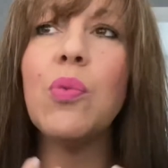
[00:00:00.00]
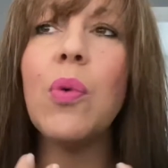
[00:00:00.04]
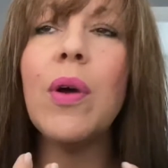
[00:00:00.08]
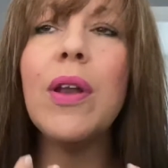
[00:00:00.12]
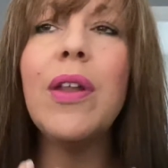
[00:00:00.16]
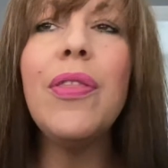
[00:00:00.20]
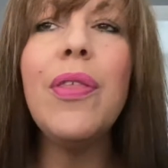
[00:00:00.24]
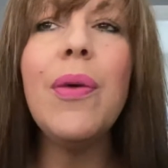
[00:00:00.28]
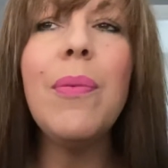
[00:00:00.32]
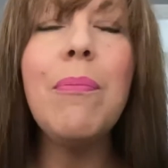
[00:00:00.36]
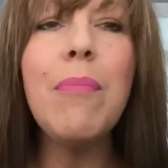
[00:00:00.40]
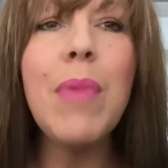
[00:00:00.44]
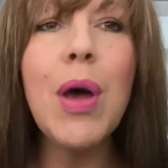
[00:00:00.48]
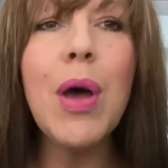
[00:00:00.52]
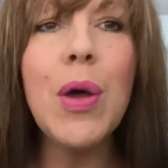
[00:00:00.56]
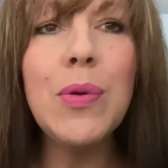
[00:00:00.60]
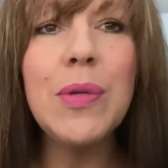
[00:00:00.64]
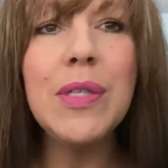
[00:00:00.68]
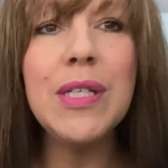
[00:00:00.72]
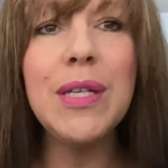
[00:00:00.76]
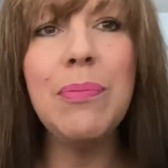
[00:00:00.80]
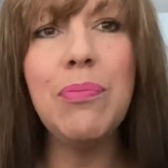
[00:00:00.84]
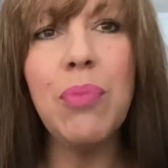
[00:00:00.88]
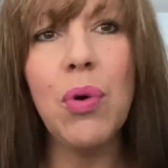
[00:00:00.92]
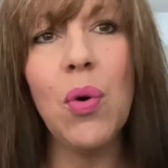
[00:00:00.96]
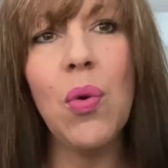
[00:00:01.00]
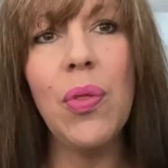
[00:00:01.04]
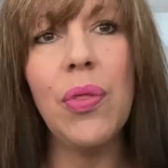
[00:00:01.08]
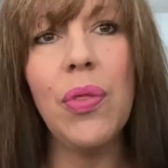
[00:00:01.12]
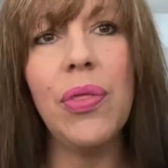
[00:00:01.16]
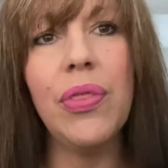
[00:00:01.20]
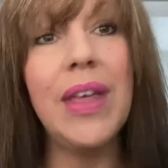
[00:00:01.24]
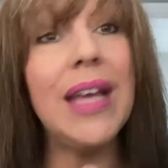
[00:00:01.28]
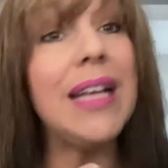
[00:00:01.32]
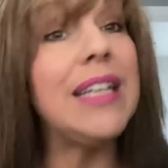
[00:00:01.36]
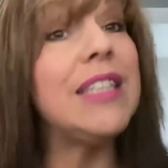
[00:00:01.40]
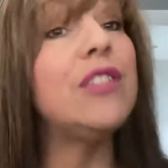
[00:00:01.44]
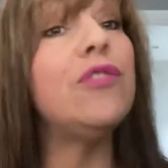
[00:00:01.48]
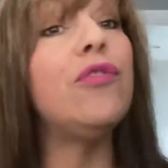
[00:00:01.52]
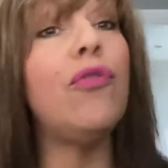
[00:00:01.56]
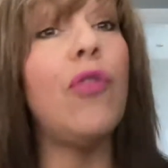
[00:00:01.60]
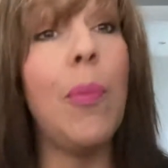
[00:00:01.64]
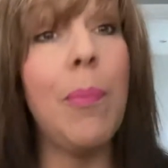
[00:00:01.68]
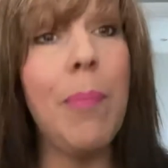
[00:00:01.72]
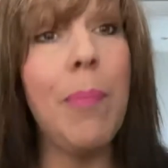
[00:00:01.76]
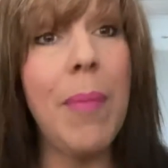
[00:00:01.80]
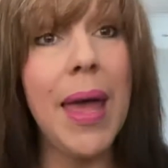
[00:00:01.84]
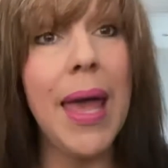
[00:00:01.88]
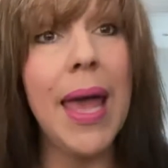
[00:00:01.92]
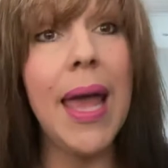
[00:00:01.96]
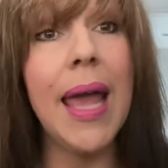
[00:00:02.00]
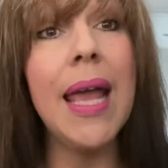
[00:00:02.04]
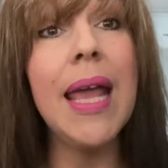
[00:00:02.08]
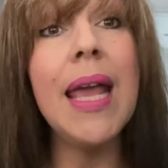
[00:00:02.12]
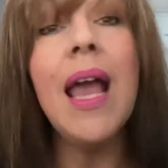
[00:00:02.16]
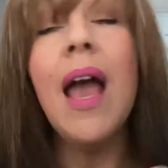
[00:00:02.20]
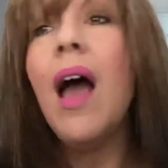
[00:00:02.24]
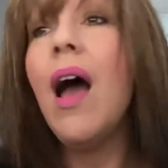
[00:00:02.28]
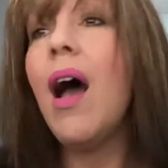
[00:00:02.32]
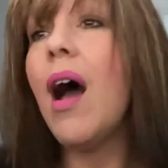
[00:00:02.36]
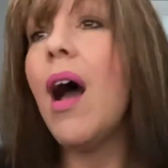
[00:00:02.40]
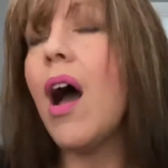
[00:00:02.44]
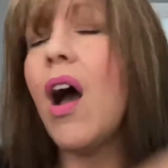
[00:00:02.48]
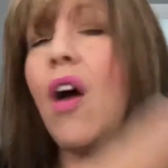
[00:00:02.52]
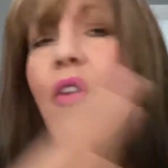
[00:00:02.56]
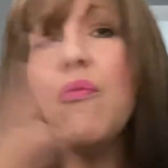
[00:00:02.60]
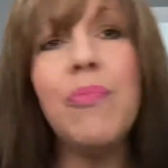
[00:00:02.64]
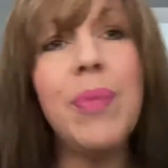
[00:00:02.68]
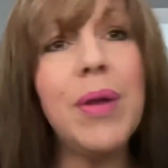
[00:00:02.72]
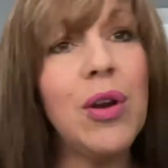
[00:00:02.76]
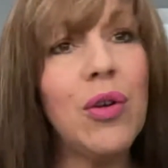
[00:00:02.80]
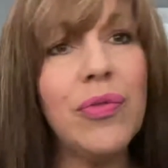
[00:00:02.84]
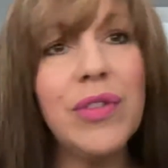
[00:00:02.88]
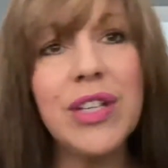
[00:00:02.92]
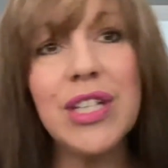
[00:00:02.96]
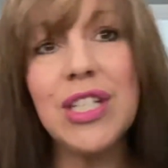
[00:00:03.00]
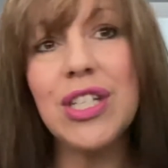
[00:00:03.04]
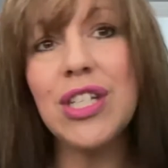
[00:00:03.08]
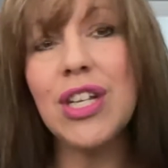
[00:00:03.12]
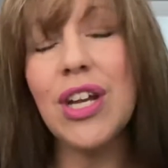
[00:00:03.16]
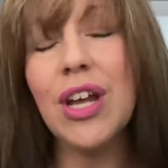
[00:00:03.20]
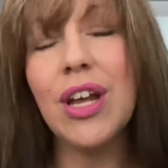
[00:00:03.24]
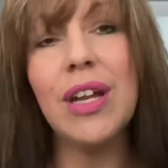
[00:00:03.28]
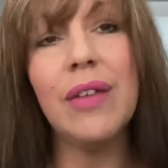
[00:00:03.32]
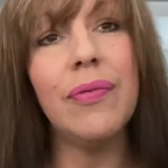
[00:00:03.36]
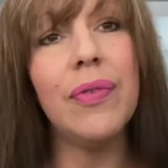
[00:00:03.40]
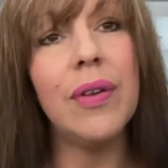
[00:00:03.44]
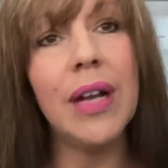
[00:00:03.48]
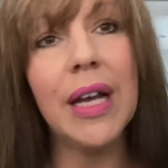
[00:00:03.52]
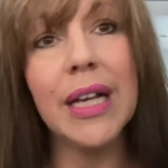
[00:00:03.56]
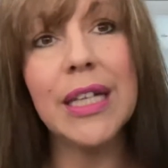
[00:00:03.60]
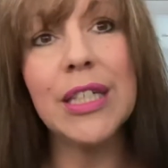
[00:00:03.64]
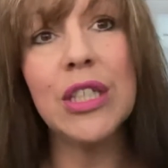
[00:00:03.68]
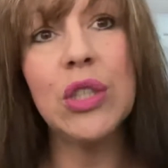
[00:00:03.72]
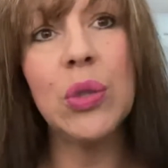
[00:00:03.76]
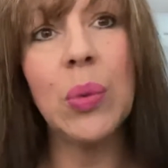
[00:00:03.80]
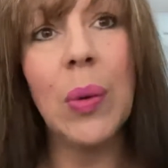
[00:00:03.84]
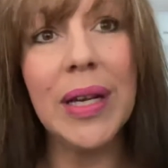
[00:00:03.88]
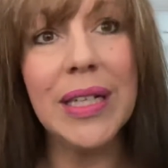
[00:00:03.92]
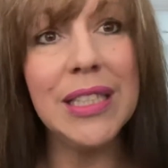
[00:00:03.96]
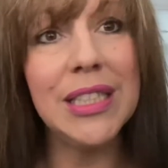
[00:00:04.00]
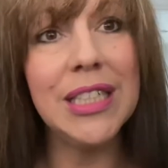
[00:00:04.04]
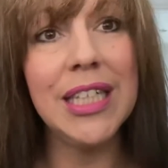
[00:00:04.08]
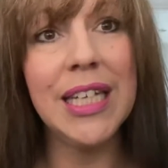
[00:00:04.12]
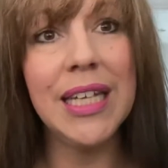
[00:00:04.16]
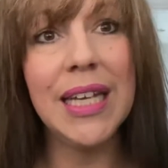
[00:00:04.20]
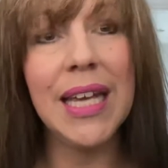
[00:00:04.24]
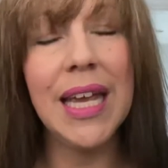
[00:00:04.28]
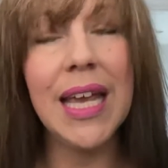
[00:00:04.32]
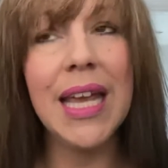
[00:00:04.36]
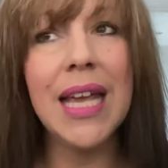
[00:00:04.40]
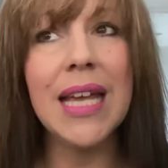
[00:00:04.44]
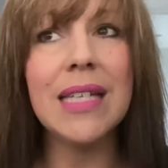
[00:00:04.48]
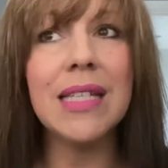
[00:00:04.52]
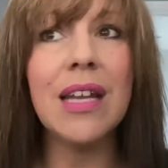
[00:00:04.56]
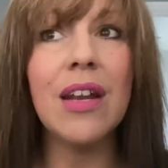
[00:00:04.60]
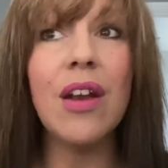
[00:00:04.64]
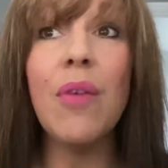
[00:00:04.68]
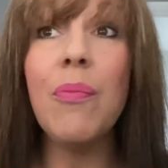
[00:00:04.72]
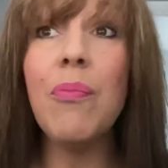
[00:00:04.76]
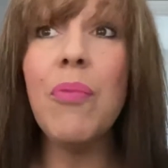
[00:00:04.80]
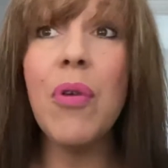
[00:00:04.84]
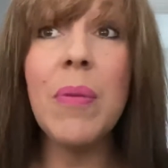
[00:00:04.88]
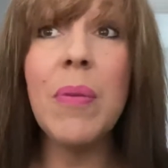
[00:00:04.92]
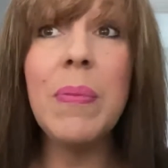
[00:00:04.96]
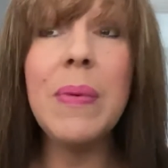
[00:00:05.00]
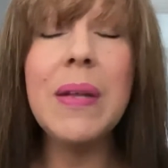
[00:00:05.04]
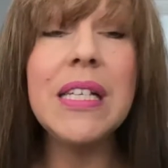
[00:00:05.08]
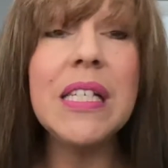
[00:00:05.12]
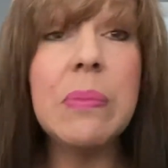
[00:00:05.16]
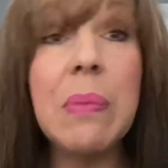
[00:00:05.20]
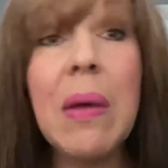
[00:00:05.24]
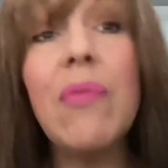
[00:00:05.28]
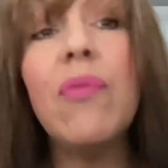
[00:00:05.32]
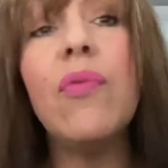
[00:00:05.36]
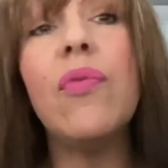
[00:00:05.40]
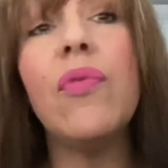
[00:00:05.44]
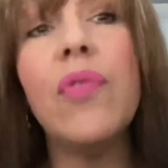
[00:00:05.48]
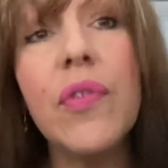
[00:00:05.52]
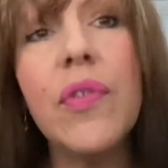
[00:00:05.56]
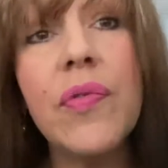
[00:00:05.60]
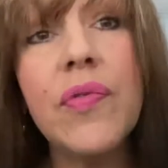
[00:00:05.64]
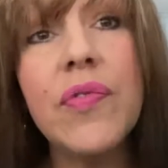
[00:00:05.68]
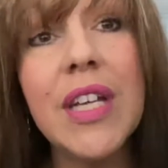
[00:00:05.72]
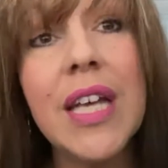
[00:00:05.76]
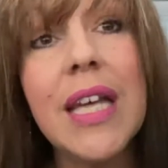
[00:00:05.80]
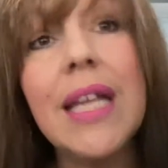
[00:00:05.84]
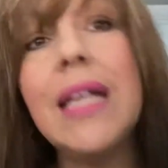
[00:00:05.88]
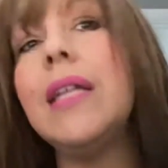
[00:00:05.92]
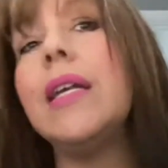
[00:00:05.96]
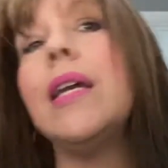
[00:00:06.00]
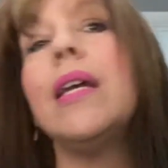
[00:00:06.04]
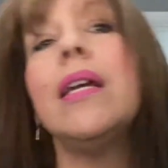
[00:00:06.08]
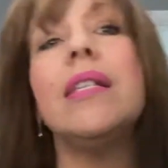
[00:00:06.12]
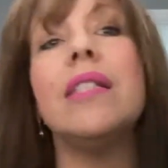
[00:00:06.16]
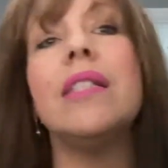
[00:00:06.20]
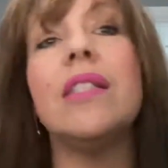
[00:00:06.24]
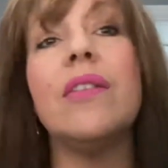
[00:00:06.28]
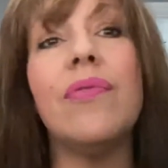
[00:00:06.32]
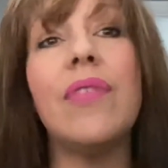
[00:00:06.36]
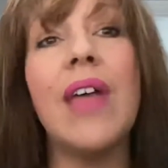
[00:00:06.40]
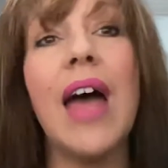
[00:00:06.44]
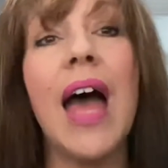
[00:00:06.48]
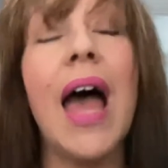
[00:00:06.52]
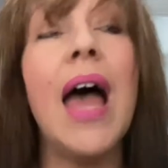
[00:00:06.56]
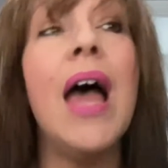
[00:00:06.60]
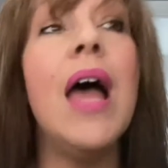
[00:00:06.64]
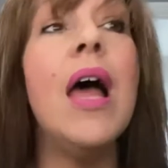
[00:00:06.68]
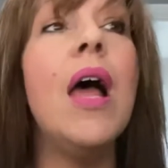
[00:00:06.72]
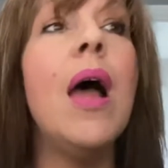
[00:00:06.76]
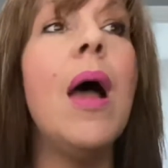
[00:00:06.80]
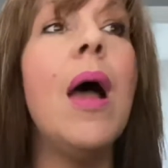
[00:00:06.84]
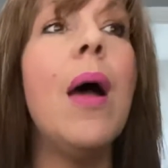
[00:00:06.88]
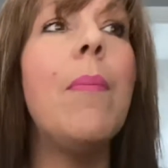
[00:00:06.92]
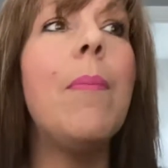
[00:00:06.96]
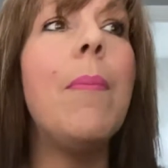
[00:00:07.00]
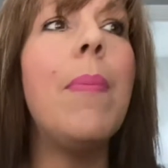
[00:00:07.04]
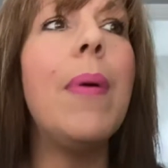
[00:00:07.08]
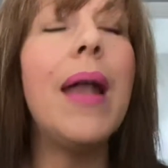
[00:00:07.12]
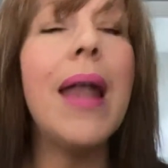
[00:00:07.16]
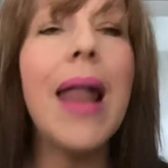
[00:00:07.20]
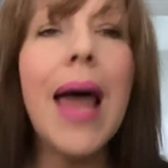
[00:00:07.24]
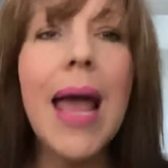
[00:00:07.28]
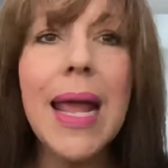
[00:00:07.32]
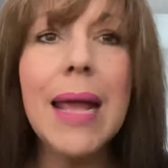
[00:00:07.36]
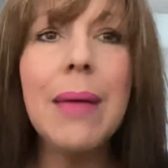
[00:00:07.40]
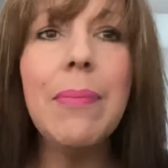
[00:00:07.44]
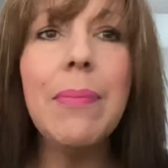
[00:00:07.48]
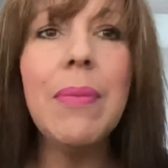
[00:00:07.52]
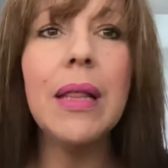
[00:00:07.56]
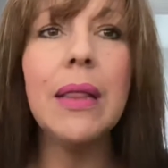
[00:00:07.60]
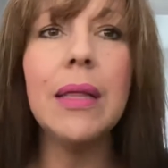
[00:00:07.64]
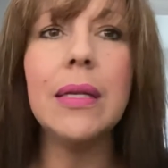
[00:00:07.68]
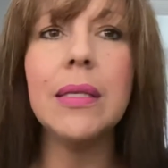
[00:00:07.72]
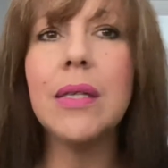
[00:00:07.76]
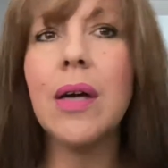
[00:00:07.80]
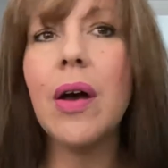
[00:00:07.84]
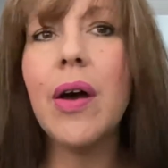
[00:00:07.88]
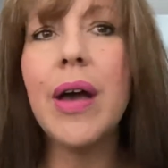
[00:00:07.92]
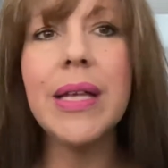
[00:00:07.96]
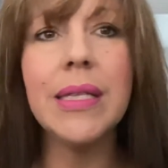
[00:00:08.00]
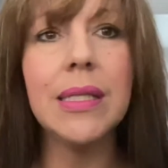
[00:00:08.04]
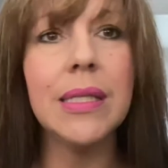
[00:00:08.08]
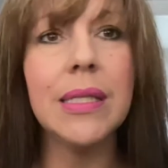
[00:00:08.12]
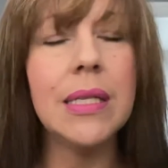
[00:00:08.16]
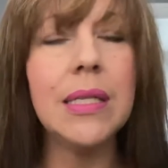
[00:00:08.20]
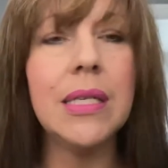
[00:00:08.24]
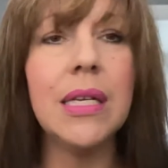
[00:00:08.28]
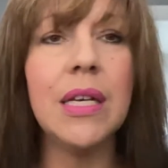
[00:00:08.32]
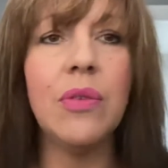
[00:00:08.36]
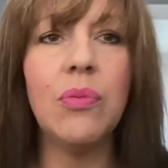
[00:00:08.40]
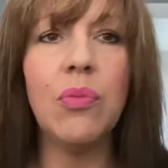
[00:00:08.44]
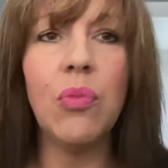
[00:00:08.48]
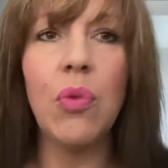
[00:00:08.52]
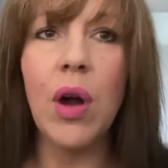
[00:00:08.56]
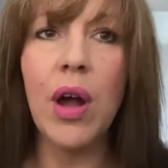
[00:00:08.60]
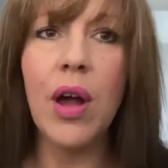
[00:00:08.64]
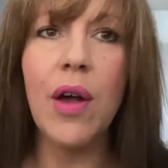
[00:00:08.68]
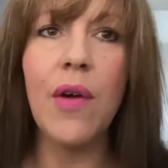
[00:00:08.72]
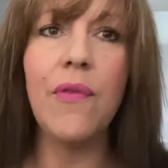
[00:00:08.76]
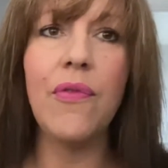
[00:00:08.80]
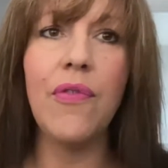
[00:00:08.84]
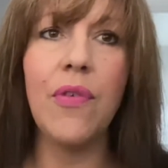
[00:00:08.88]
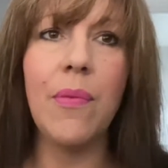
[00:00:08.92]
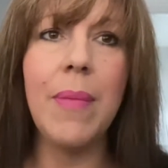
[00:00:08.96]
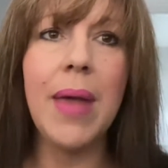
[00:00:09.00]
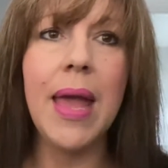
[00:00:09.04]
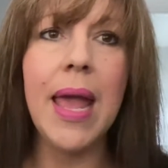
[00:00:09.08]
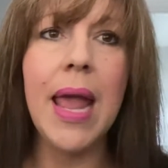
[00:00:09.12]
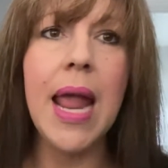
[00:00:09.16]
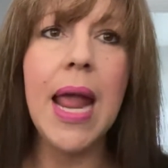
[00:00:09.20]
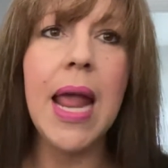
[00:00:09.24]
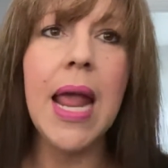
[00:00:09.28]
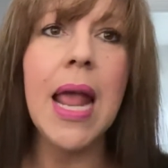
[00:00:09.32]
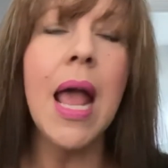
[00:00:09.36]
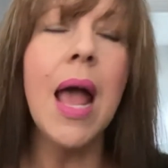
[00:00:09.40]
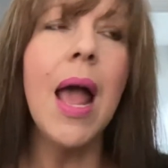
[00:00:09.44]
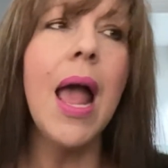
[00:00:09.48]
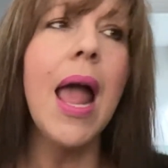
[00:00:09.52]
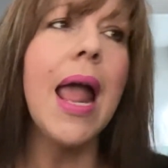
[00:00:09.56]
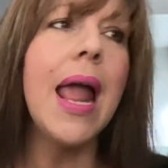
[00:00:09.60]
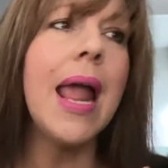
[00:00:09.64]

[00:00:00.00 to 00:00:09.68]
One of the most important things for me, I've been on this journey for like 20 years, and I probably spent 15 years of that blaming the diets that didn't work for me,